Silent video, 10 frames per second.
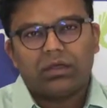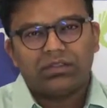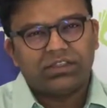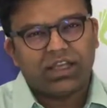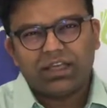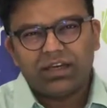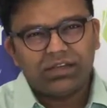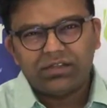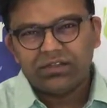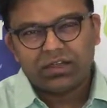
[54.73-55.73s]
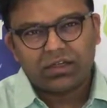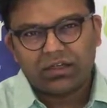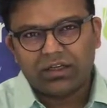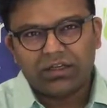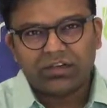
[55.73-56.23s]
Second is
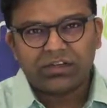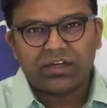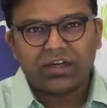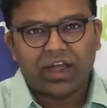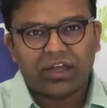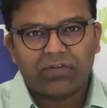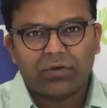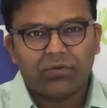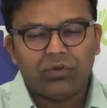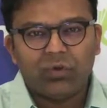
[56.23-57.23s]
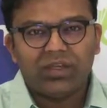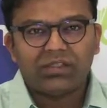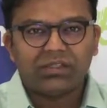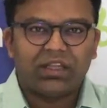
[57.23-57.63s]
interest rate hike from US.